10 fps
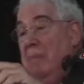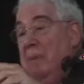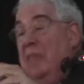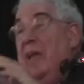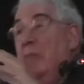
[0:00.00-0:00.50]

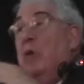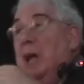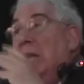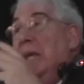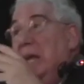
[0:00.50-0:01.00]
But they were
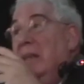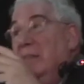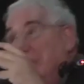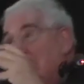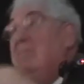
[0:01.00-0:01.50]
a clique
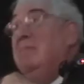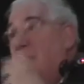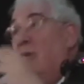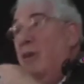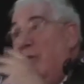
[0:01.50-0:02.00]
that
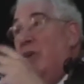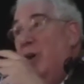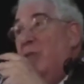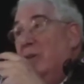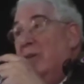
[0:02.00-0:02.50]
over and
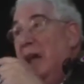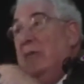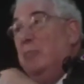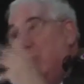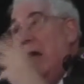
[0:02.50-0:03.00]
over,
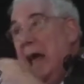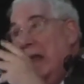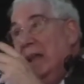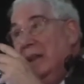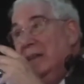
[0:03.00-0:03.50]
like Woody
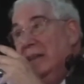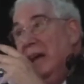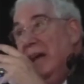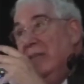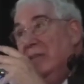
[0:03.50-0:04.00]
Allen,
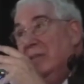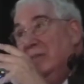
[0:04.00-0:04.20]
kind of.